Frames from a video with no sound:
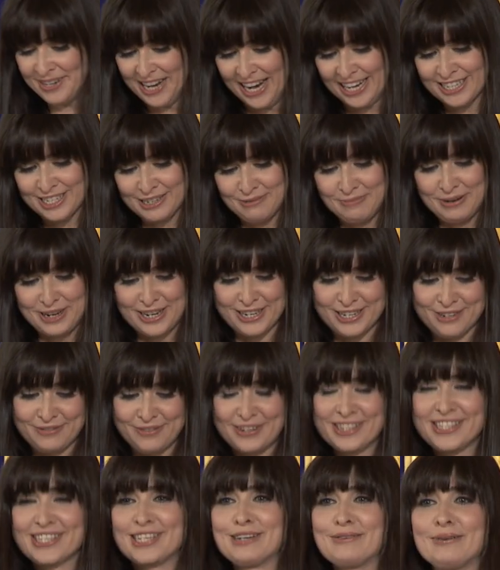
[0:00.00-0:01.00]
National
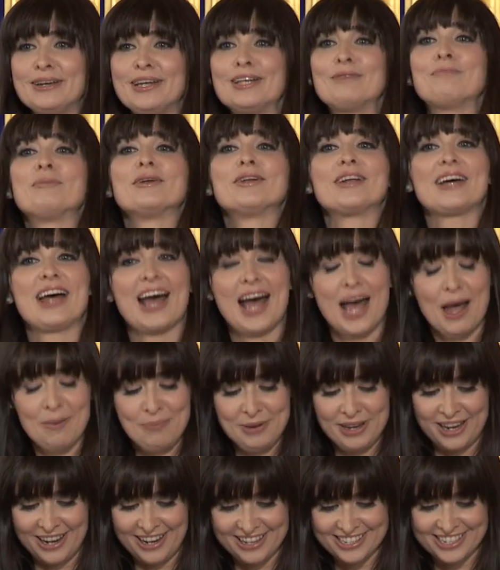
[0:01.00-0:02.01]
Biodiversity Week, but a
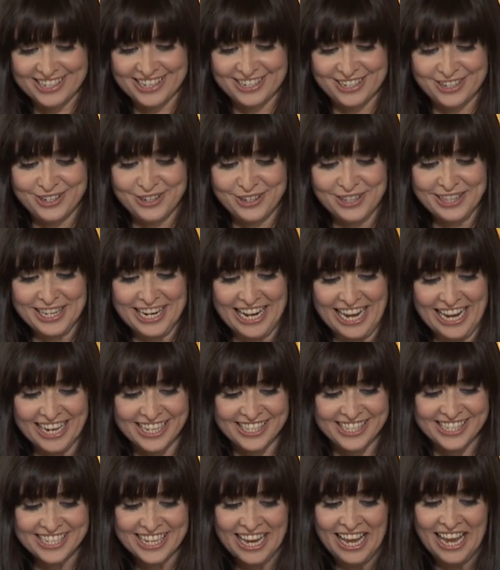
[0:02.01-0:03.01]
happy accident
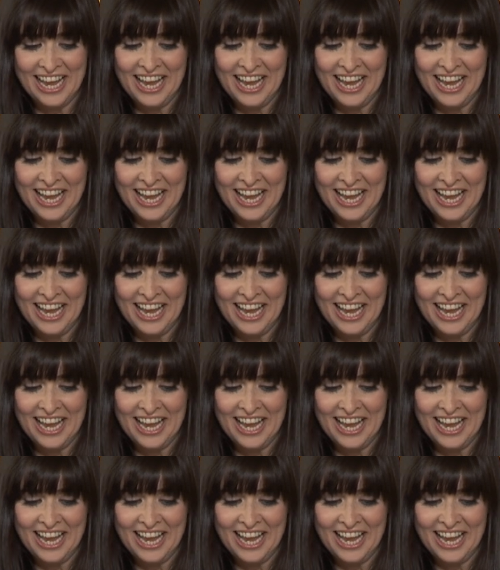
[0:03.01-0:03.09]
nonetheless.